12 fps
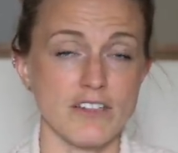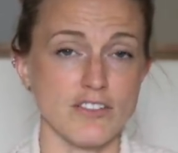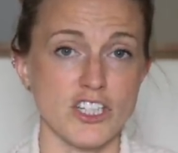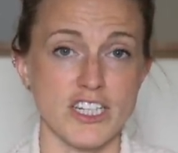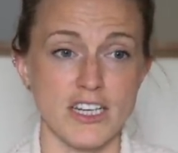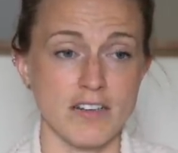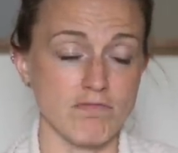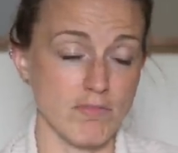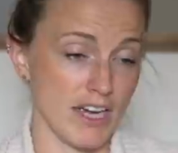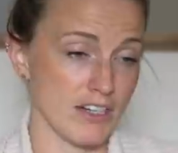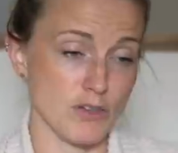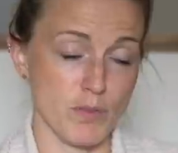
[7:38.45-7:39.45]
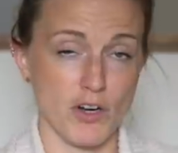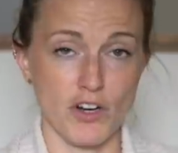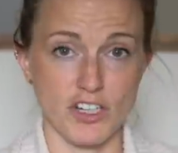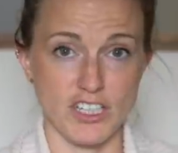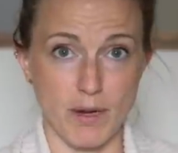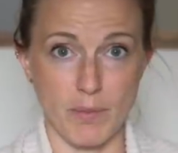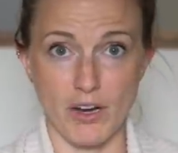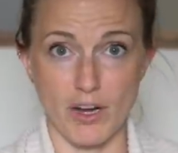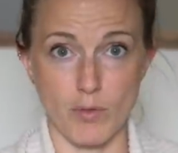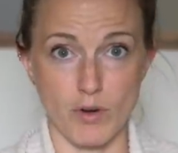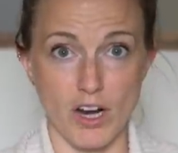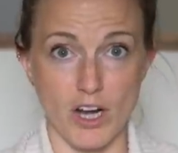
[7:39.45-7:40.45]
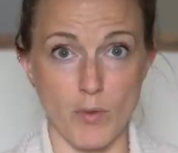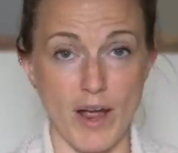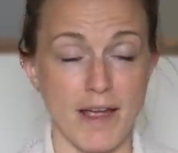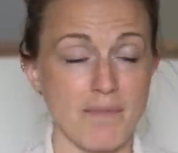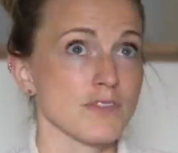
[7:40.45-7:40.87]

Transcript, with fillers: If she didn't, I just put her in a diaper and we're on our way.